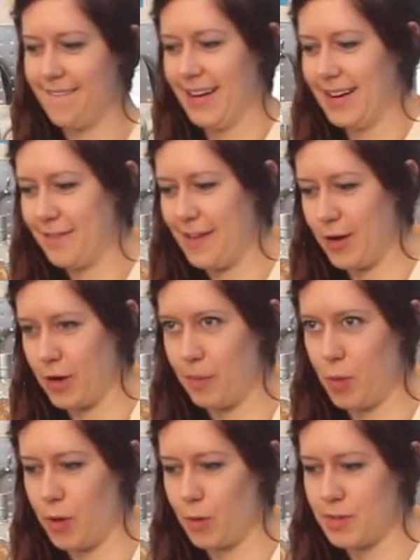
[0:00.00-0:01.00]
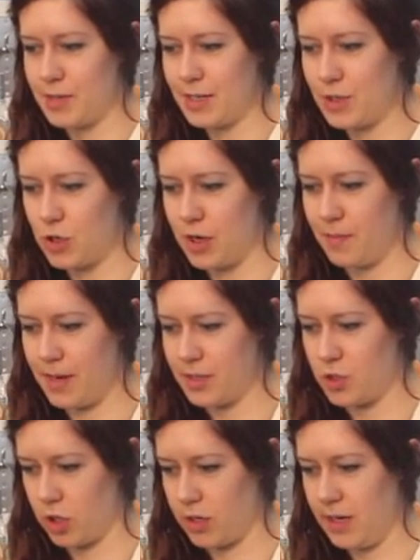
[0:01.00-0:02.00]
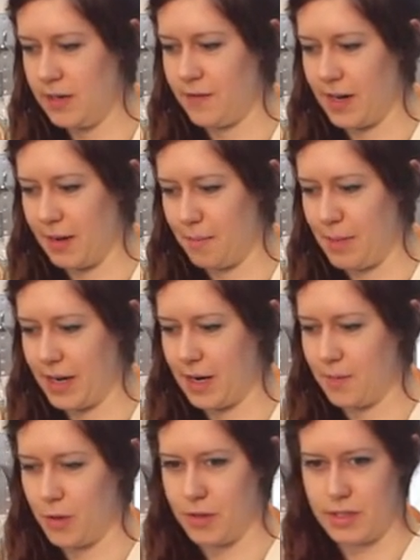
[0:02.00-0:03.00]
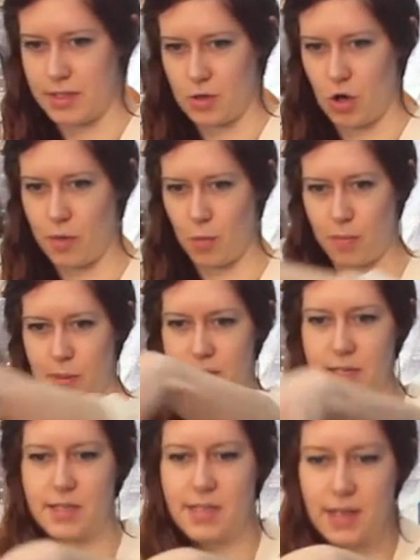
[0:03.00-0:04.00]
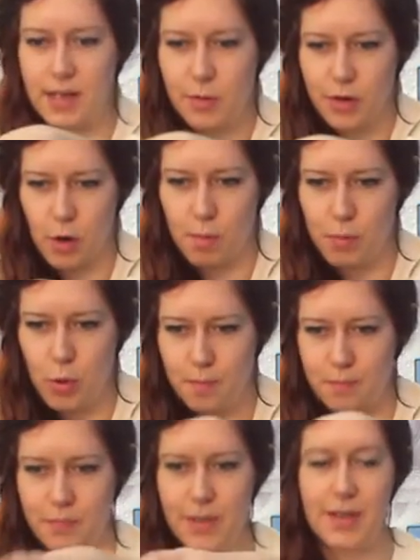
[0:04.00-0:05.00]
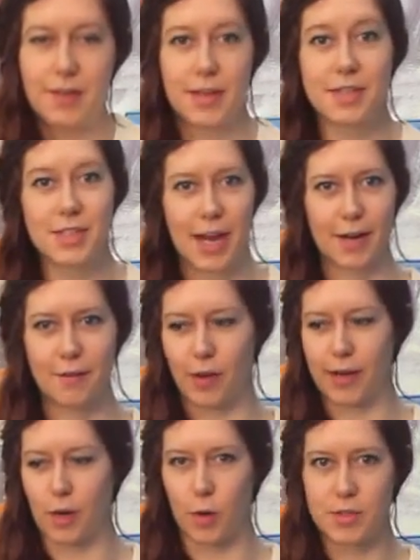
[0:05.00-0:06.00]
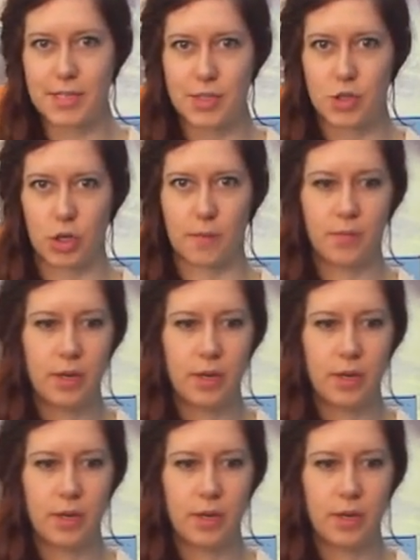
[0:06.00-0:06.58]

If I were to put a resistor in my circuit, if I can pick up all these cardboard pieces, we go poof, that's kind of like a resistor.